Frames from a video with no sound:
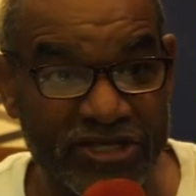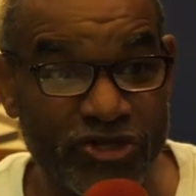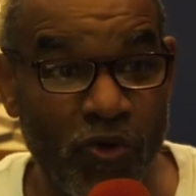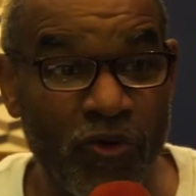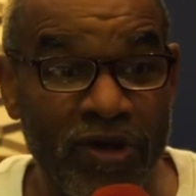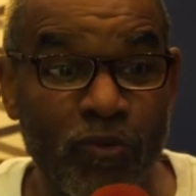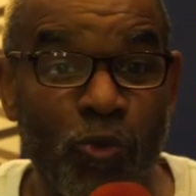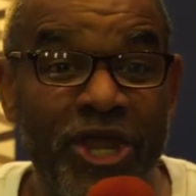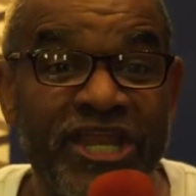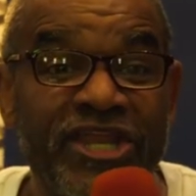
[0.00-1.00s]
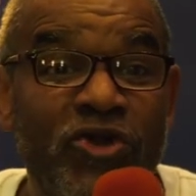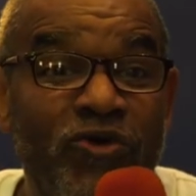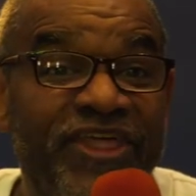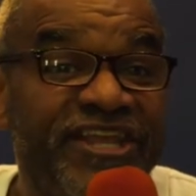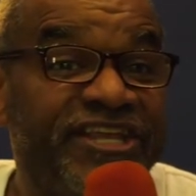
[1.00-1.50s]
So we didn't
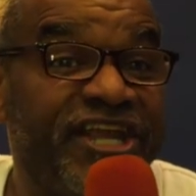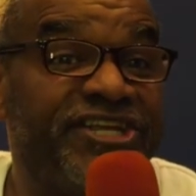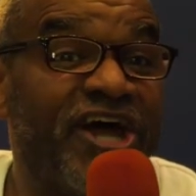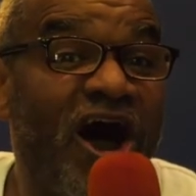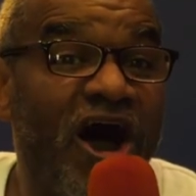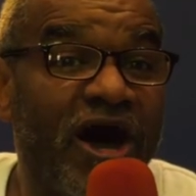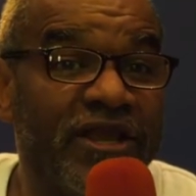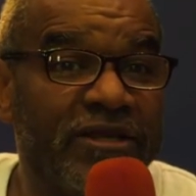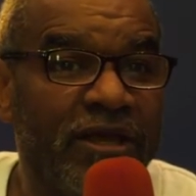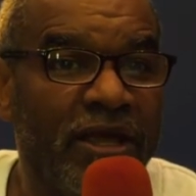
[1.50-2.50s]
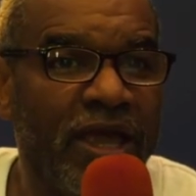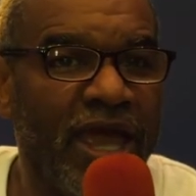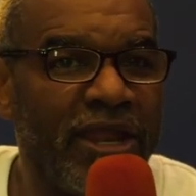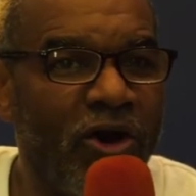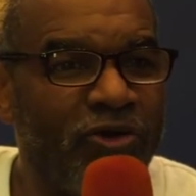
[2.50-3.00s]
know that the dawn
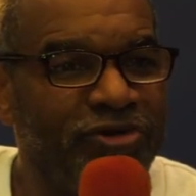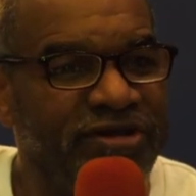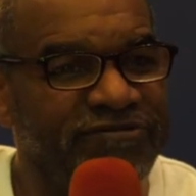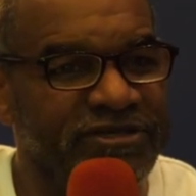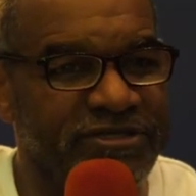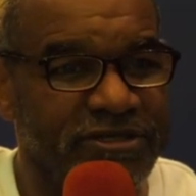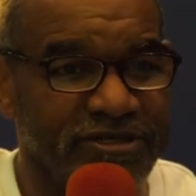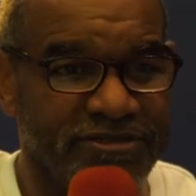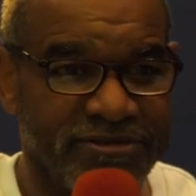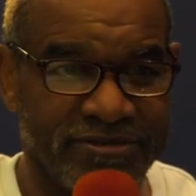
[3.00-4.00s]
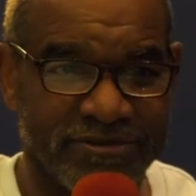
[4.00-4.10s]
had already visited us.